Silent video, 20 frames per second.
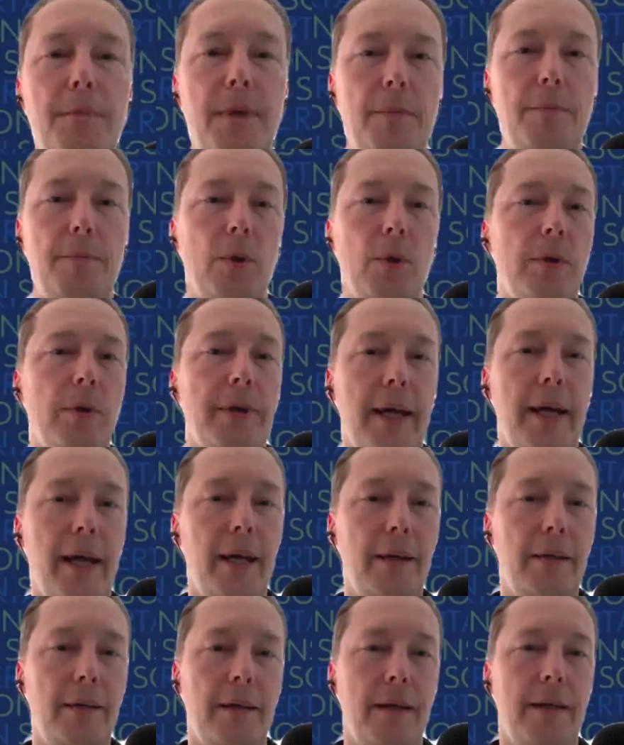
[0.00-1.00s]
people
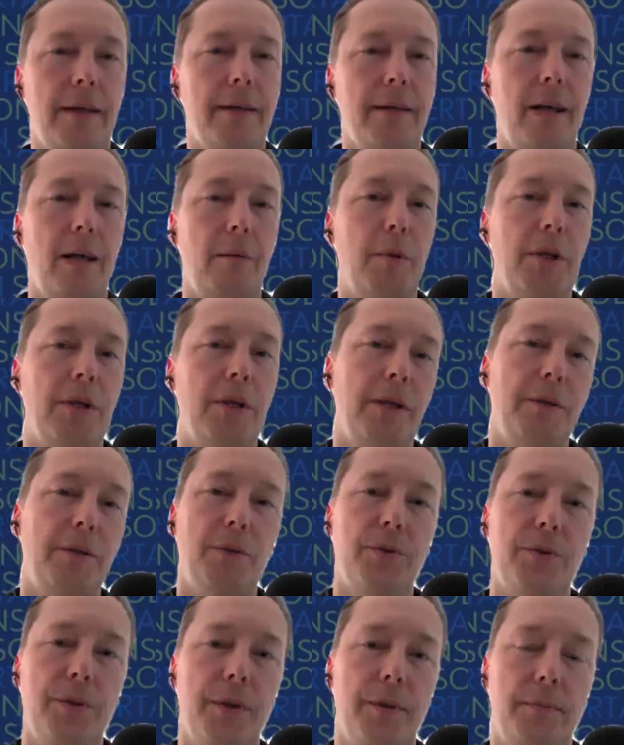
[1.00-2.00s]
gain economic
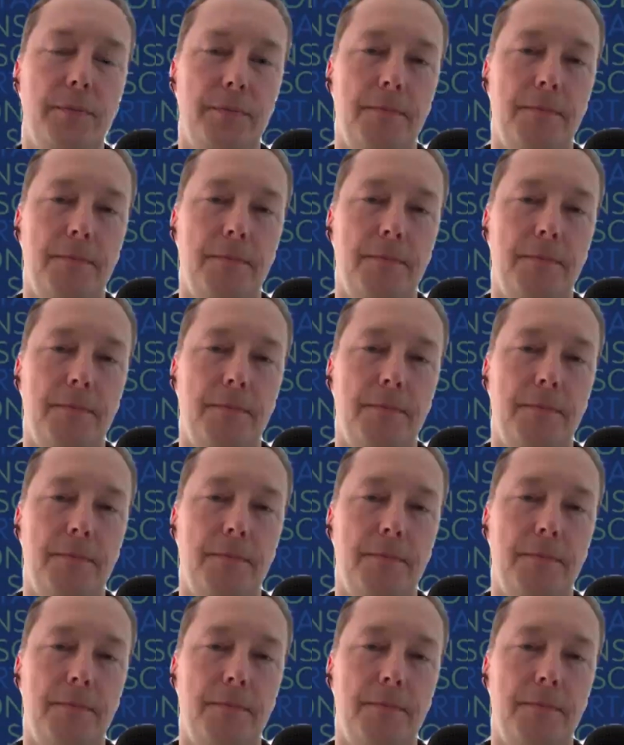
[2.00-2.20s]
literacy.